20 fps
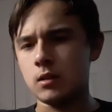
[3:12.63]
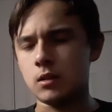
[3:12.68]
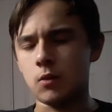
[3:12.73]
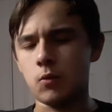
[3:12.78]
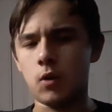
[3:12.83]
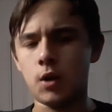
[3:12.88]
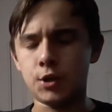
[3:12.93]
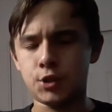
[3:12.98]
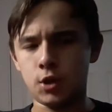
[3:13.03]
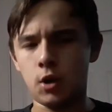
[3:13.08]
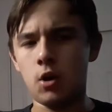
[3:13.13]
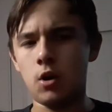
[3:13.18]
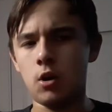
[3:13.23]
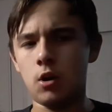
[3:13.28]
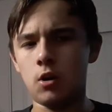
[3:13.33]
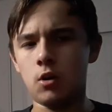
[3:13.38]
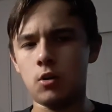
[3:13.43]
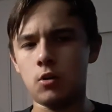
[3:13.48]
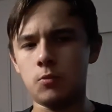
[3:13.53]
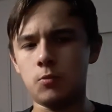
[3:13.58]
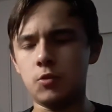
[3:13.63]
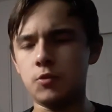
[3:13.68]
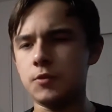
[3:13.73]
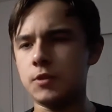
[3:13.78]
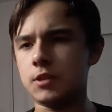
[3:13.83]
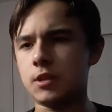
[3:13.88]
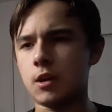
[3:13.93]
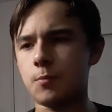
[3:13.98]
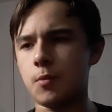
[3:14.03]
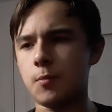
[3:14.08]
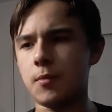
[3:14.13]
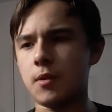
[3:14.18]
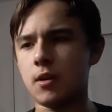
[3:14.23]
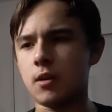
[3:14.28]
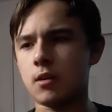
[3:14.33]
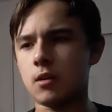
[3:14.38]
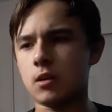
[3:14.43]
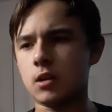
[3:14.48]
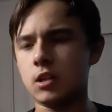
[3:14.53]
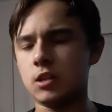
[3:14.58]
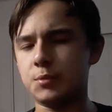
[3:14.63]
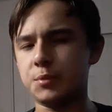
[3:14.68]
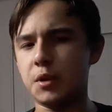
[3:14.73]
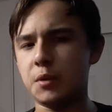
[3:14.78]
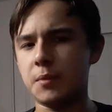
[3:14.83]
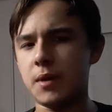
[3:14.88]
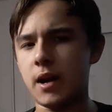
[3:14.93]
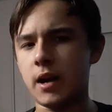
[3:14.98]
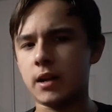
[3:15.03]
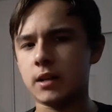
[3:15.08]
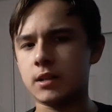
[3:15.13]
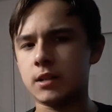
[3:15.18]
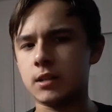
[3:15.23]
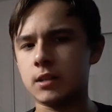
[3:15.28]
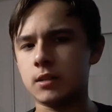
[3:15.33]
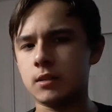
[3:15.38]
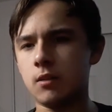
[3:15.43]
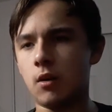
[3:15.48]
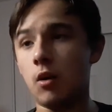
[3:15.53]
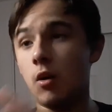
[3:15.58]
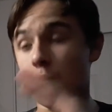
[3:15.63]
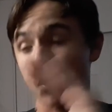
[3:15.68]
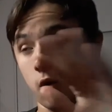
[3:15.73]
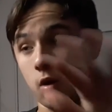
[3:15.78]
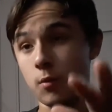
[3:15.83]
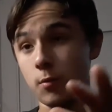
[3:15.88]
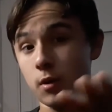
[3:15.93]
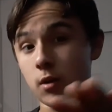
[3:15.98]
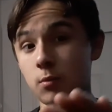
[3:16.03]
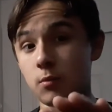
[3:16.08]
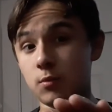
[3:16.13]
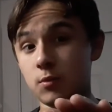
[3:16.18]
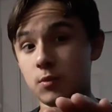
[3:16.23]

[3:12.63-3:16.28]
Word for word: to watch all movies that are premiering on HBO Max, all Warner Bros.